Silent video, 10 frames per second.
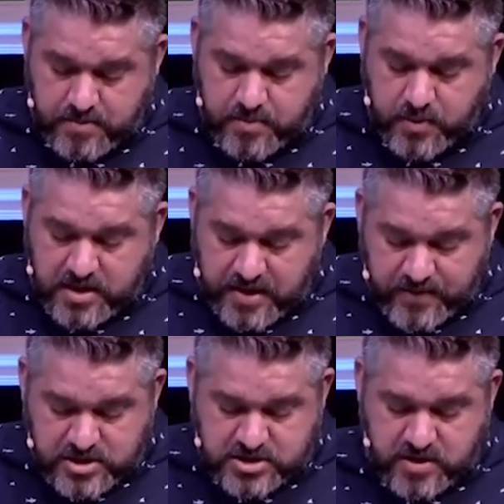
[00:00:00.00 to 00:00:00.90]
but will give
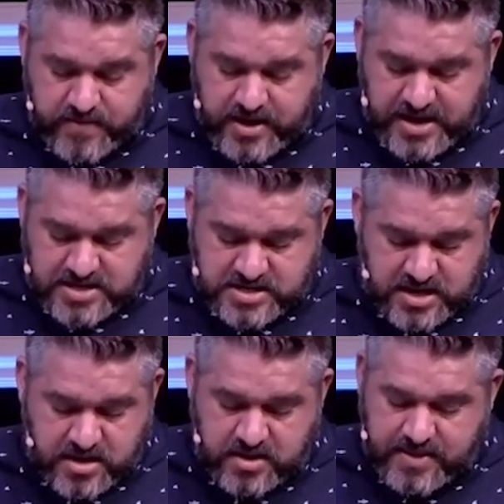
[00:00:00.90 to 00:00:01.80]
your servant a
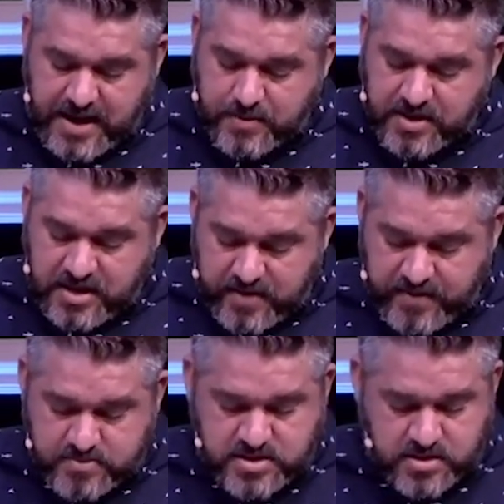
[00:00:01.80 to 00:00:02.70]
son, then I will give
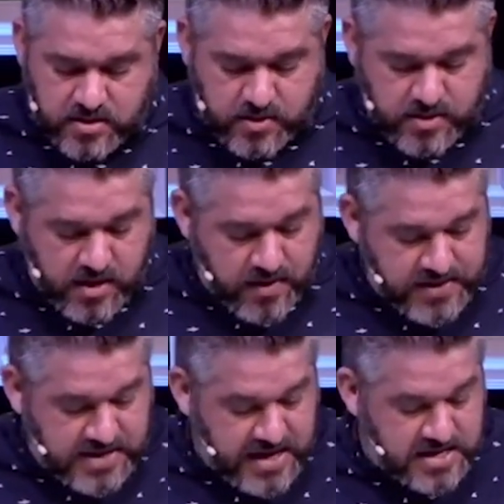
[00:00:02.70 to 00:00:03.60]
him to the Lord all
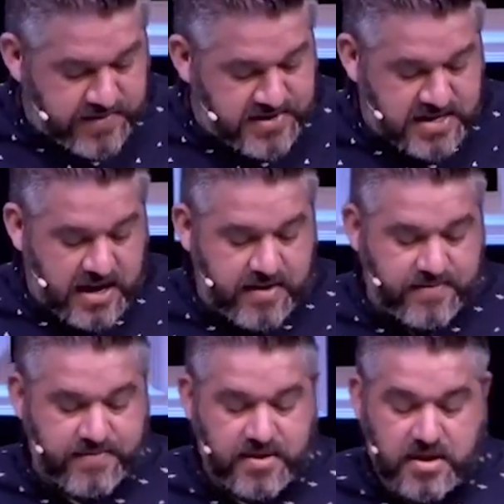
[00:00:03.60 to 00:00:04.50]
the days of his
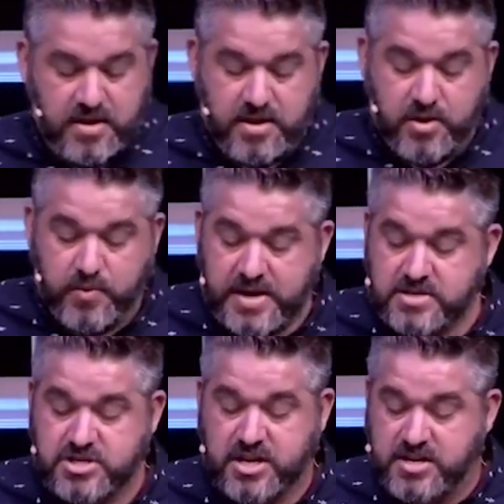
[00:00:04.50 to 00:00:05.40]
life, and no
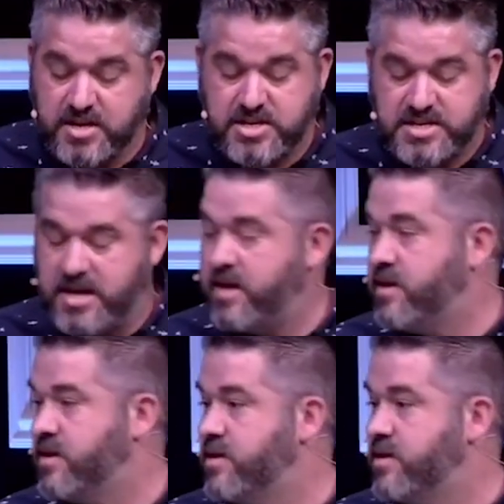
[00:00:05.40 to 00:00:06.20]
razor shall touch his head."